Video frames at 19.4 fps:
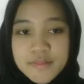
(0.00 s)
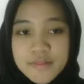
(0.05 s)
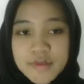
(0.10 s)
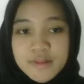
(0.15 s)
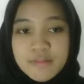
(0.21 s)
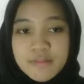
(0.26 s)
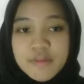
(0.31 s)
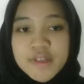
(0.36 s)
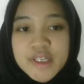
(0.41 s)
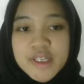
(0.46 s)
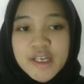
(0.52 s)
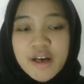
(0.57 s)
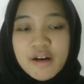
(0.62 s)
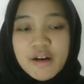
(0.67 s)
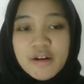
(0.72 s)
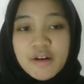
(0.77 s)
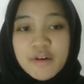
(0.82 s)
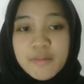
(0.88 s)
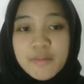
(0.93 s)
Monte
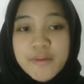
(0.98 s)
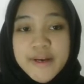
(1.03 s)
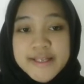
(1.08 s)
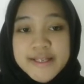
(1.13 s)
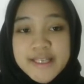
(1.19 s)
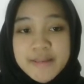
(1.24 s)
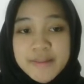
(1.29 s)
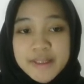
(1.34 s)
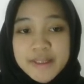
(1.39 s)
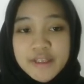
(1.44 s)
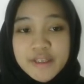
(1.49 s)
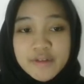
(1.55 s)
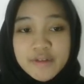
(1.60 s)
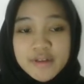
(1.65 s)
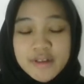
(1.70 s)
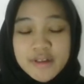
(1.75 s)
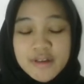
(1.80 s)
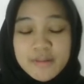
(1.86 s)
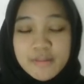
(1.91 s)
Carlo pricing method.
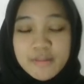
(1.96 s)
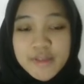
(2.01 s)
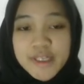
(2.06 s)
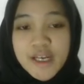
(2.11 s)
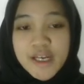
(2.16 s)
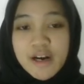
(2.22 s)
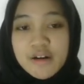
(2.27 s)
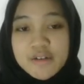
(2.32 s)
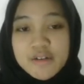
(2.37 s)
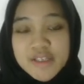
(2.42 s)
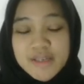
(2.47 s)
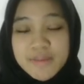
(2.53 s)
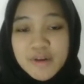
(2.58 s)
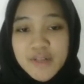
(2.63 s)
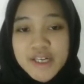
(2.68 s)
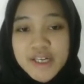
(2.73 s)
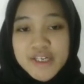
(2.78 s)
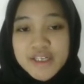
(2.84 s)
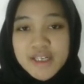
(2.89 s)
Monte Carlo
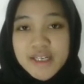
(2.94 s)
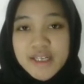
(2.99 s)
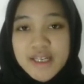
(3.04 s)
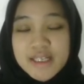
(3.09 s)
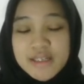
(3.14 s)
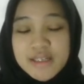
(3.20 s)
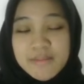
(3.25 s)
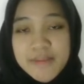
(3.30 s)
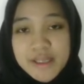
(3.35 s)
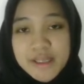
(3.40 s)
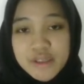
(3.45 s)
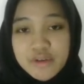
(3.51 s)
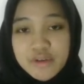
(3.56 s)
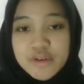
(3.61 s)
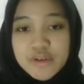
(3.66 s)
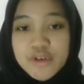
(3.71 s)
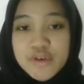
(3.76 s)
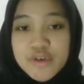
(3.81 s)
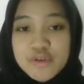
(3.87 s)
simulation is a
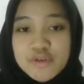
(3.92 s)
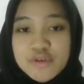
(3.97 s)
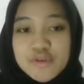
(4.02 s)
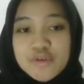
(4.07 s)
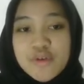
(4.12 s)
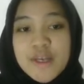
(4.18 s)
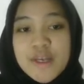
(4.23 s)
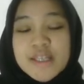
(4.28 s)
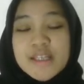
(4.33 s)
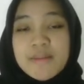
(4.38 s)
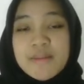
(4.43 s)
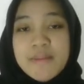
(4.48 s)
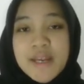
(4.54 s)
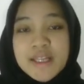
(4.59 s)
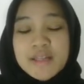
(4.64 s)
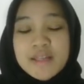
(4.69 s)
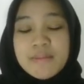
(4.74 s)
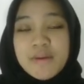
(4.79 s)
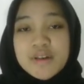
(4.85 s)
method used to
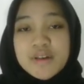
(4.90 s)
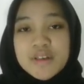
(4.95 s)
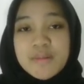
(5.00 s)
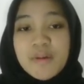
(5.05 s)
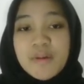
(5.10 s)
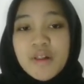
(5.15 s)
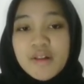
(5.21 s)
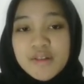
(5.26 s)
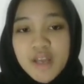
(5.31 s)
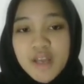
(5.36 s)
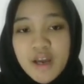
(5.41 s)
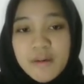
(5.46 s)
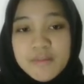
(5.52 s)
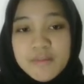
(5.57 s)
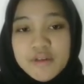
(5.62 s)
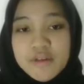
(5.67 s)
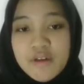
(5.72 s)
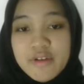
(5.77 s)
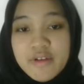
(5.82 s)
estimate the possible
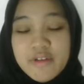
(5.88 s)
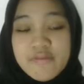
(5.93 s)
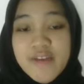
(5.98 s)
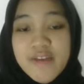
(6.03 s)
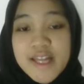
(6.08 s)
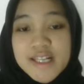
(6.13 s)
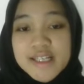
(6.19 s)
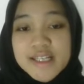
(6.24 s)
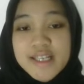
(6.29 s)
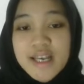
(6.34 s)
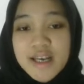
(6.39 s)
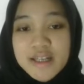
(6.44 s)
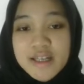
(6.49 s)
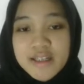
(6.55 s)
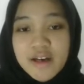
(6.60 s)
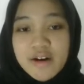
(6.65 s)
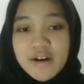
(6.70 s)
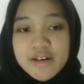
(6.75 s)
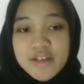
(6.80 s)
outcomes of events
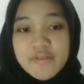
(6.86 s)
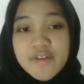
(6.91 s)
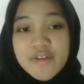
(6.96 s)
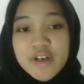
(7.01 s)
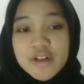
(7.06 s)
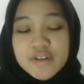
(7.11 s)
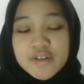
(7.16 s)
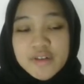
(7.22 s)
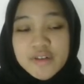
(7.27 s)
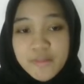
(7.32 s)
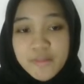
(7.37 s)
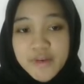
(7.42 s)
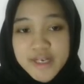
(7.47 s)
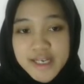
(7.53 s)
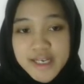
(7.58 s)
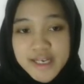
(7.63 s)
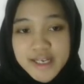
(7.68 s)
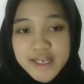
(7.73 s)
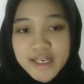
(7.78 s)
that are difficult to
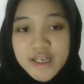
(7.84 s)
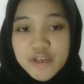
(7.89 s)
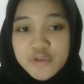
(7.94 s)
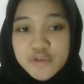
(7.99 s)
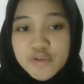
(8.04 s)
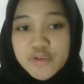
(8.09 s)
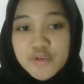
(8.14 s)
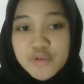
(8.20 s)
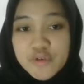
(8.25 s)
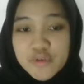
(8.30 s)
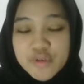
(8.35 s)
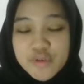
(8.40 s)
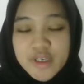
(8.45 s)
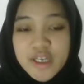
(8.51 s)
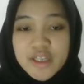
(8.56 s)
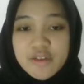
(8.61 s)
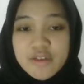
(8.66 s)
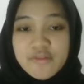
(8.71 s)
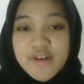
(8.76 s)
predict due to the
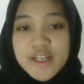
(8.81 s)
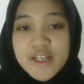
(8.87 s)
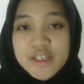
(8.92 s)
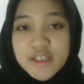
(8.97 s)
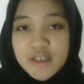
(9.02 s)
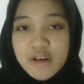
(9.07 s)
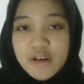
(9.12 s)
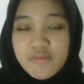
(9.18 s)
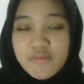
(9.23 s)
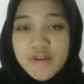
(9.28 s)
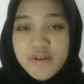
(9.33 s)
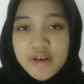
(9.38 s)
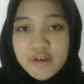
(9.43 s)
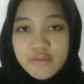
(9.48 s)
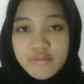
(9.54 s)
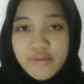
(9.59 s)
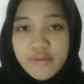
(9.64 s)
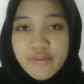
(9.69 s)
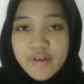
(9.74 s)
intervention of
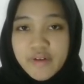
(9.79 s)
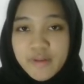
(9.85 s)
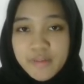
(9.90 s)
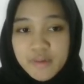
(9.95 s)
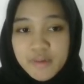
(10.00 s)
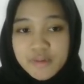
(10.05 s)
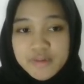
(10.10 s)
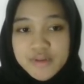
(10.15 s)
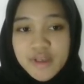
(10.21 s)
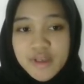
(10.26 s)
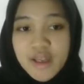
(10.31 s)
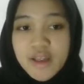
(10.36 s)
random variables.